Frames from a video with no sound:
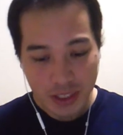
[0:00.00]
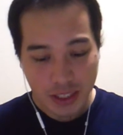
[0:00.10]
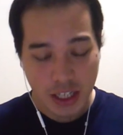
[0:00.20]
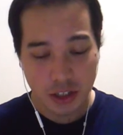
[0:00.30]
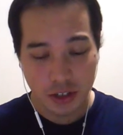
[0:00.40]

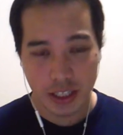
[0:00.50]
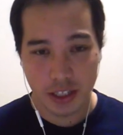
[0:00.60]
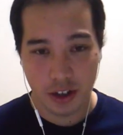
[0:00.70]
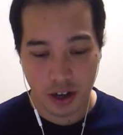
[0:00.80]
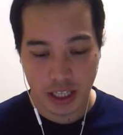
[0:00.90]
13
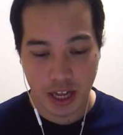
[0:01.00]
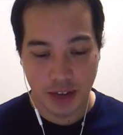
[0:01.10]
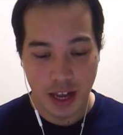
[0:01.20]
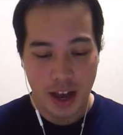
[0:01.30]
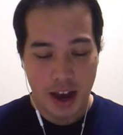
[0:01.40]
cards left,
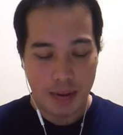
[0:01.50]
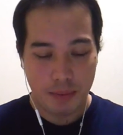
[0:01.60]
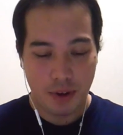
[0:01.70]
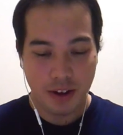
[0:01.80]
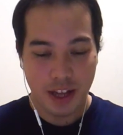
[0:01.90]
and
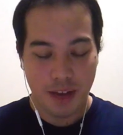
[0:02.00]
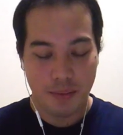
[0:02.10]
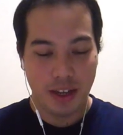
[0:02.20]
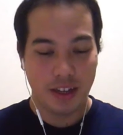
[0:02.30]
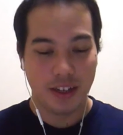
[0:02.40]
among them
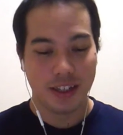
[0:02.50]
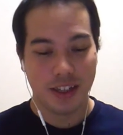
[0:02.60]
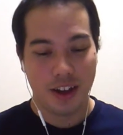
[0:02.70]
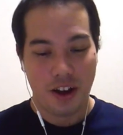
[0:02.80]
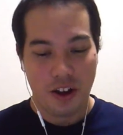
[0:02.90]
is
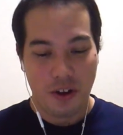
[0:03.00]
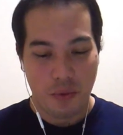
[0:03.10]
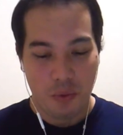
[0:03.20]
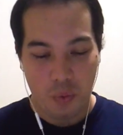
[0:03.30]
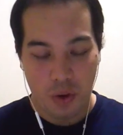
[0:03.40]

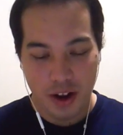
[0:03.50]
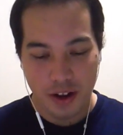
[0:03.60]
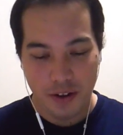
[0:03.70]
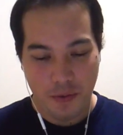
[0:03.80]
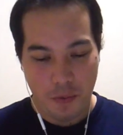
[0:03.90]

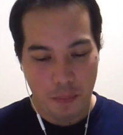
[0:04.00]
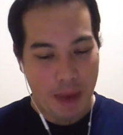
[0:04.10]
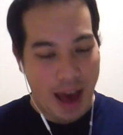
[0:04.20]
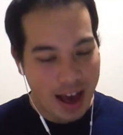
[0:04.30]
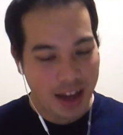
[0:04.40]
one
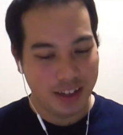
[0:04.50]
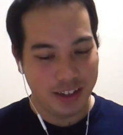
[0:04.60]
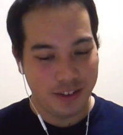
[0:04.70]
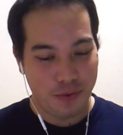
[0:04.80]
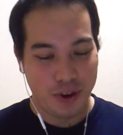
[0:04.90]
bad
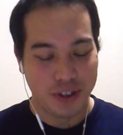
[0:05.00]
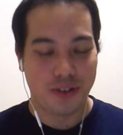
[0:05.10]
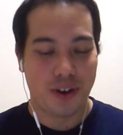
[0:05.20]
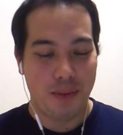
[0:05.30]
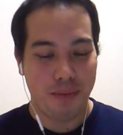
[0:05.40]
one
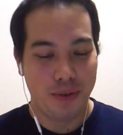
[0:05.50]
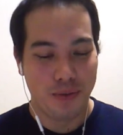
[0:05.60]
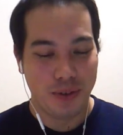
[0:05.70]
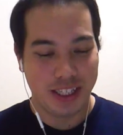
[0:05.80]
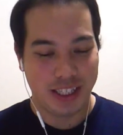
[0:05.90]
drop,
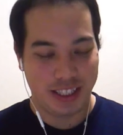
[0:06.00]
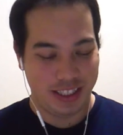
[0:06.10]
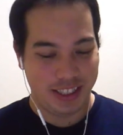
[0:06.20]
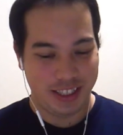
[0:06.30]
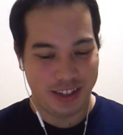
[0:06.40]
which,
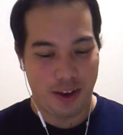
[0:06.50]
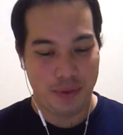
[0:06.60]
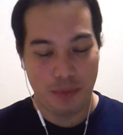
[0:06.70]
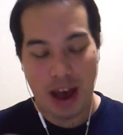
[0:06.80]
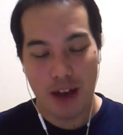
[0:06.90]

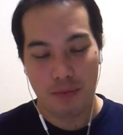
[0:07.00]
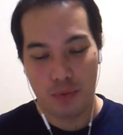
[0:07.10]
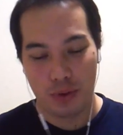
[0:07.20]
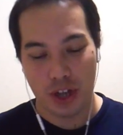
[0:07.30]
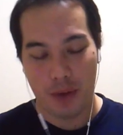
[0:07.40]
bad
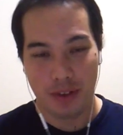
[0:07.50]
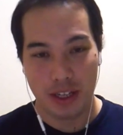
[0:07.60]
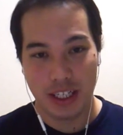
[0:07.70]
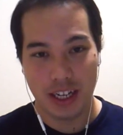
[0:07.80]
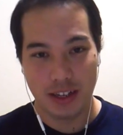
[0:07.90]
one drop from the
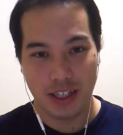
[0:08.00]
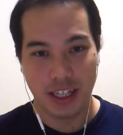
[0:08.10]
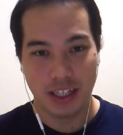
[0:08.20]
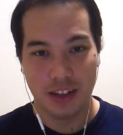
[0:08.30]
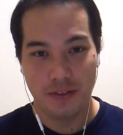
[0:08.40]

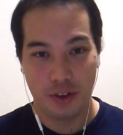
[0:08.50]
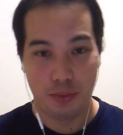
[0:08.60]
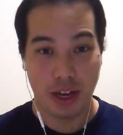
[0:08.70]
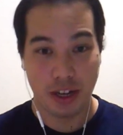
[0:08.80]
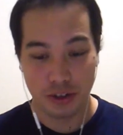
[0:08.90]
sense of you're
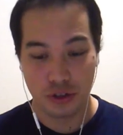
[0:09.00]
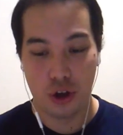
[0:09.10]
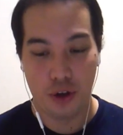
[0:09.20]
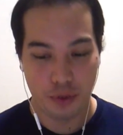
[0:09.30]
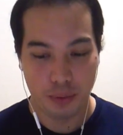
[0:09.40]
playing control
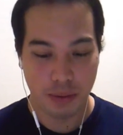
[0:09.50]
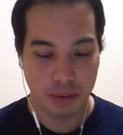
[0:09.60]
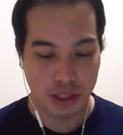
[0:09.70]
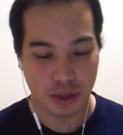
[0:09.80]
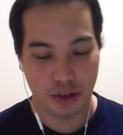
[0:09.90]
if you're playing
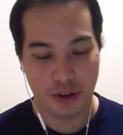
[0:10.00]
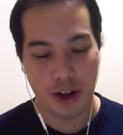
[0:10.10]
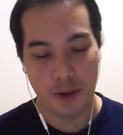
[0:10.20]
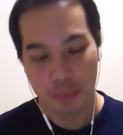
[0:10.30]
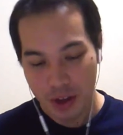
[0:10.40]
Museum
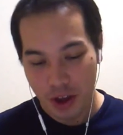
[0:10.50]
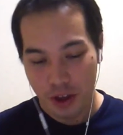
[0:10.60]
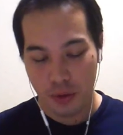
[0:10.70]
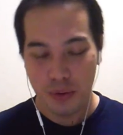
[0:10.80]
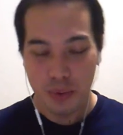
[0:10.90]
Curator.
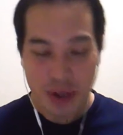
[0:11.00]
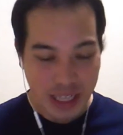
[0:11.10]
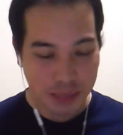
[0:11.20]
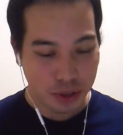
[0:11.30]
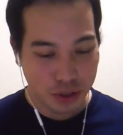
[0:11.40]
3
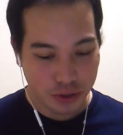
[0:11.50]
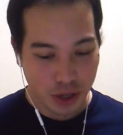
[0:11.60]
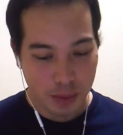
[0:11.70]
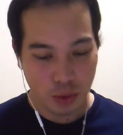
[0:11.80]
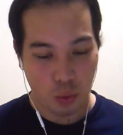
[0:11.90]
reasonable 2
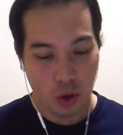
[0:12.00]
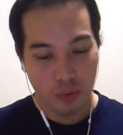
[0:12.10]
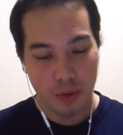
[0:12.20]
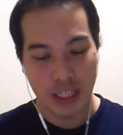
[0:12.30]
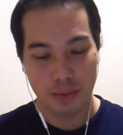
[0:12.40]
drops, 1
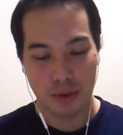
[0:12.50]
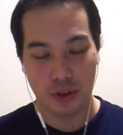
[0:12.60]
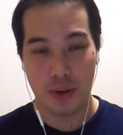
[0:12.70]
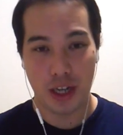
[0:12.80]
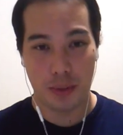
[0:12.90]
reasonable
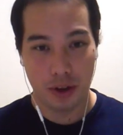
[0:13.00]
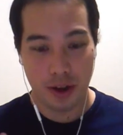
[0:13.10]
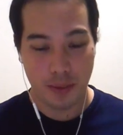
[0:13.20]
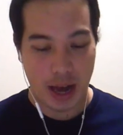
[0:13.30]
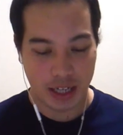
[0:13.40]
3 drop, and I'll get
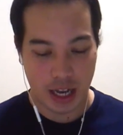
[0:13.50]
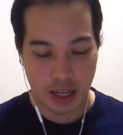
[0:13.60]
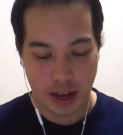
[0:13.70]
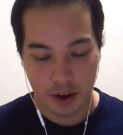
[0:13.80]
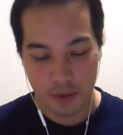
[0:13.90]
back to that later.